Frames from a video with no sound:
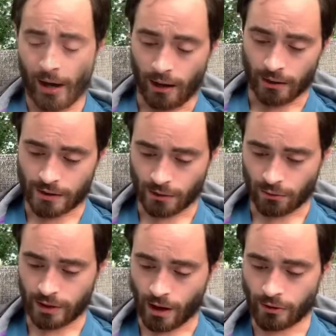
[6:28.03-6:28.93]
And so
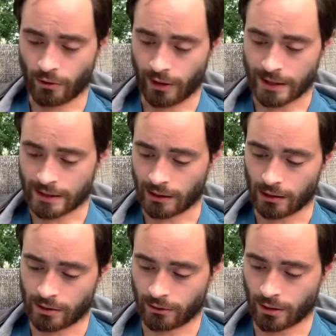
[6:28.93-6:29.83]
the other rakes
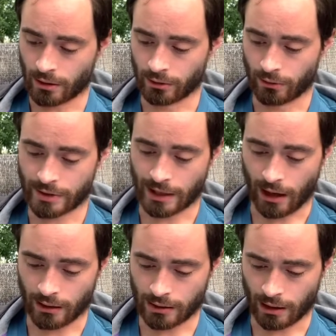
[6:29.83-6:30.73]
into the allure's
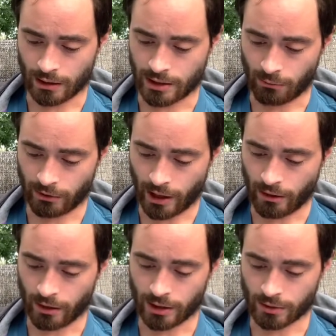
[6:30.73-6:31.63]
end and double that
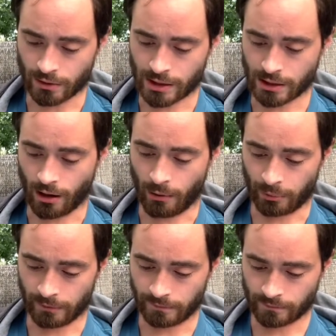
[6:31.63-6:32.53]
on into a stop.
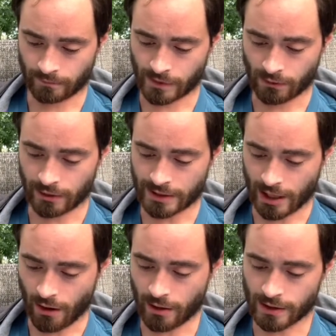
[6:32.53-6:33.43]
So this
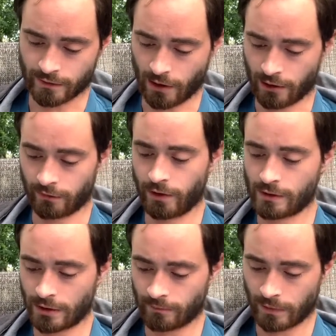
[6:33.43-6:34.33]
area is very
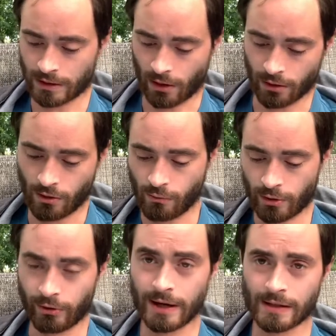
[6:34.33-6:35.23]
confusing. It's hard to know
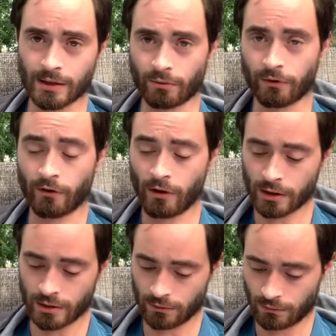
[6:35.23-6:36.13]
what rakes it is referring
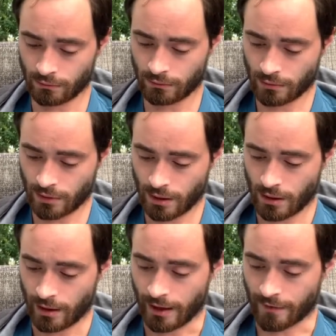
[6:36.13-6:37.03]
to.
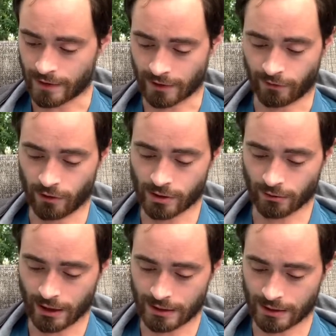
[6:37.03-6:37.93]
If it's the first
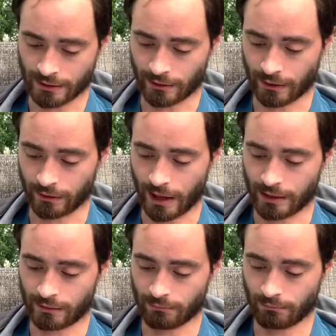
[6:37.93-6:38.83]
rakes, then that
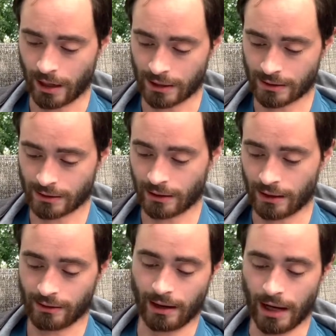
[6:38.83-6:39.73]
makes
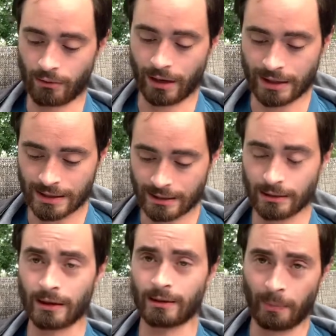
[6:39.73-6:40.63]
it eight rakes
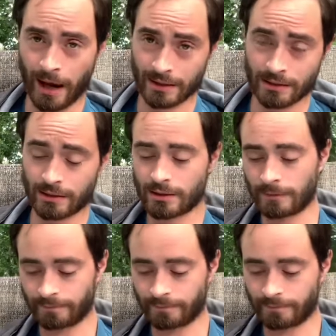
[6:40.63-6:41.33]
in the passage,